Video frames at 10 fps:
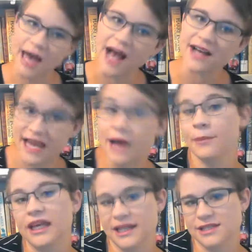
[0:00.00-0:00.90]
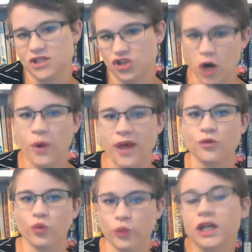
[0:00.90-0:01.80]
as Emily gets to know him,
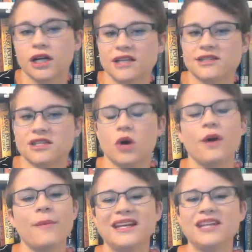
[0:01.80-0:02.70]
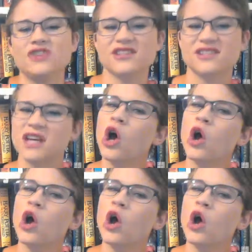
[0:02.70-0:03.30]
the reader gets to know him, and he just